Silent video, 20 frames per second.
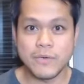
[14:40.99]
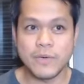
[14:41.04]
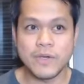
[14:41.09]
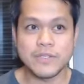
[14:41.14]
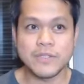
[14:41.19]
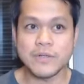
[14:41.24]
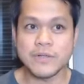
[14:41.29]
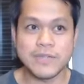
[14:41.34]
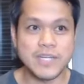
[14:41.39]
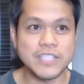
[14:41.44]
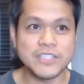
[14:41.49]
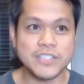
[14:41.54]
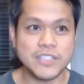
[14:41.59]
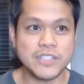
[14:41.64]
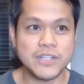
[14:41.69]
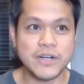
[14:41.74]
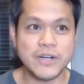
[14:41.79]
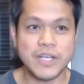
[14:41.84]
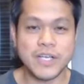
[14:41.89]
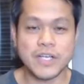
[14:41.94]
Whether
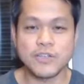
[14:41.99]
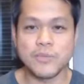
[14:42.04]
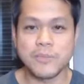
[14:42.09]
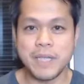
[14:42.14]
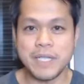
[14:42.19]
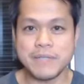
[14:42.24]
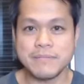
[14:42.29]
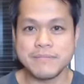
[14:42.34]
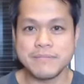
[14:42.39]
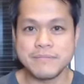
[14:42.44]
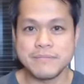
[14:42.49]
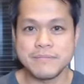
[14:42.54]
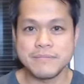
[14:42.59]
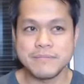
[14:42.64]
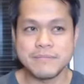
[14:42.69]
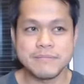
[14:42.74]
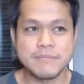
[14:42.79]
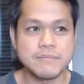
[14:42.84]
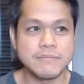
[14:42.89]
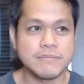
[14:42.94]
registering a domain,
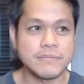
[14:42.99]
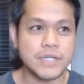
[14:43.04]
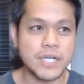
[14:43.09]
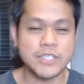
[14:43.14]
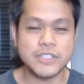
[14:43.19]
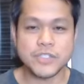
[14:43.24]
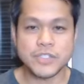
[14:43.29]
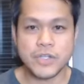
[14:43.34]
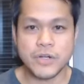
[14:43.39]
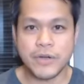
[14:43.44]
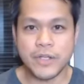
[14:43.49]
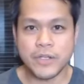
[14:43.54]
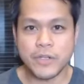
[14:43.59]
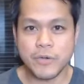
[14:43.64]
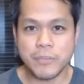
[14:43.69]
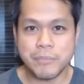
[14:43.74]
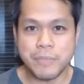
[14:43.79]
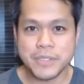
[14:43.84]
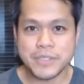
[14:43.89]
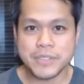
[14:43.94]
registering
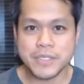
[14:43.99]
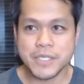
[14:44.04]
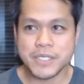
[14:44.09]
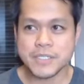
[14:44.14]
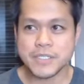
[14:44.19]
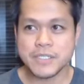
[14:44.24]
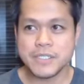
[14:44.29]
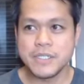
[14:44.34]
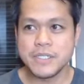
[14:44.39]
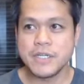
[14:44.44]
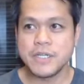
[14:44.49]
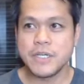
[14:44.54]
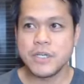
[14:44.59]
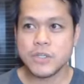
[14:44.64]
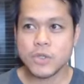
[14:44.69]
your business,